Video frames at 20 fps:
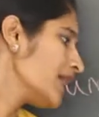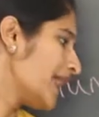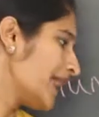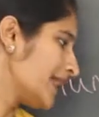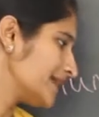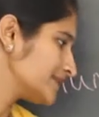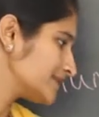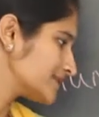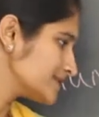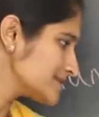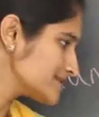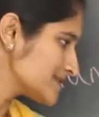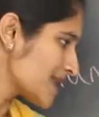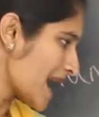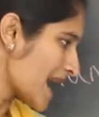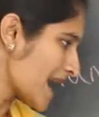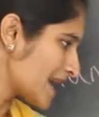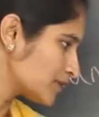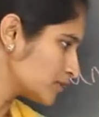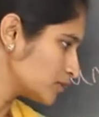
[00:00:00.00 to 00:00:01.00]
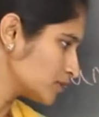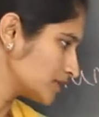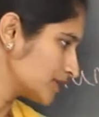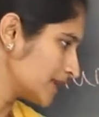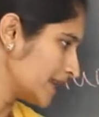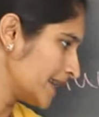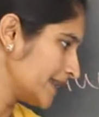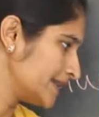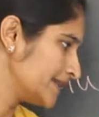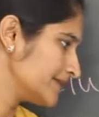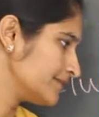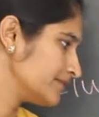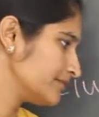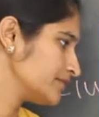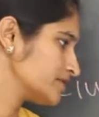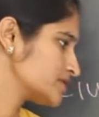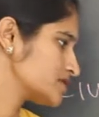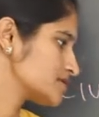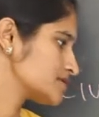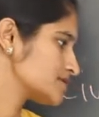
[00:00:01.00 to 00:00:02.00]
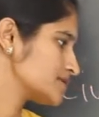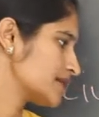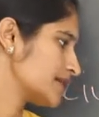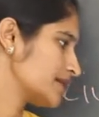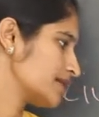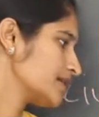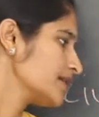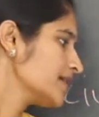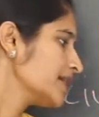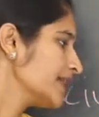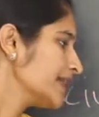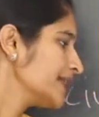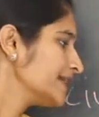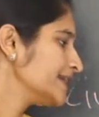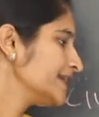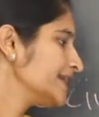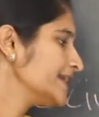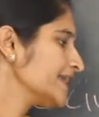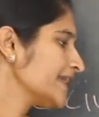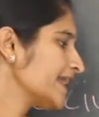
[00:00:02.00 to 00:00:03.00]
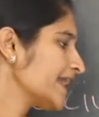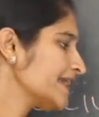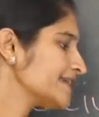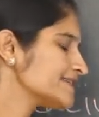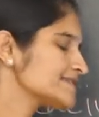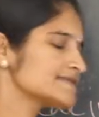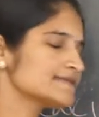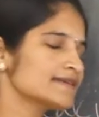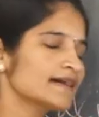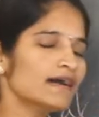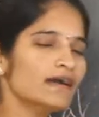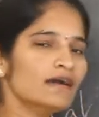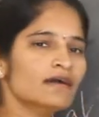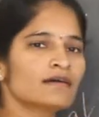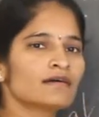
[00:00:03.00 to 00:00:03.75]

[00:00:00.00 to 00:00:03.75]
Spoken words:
And this arrow head which is there, it indicates the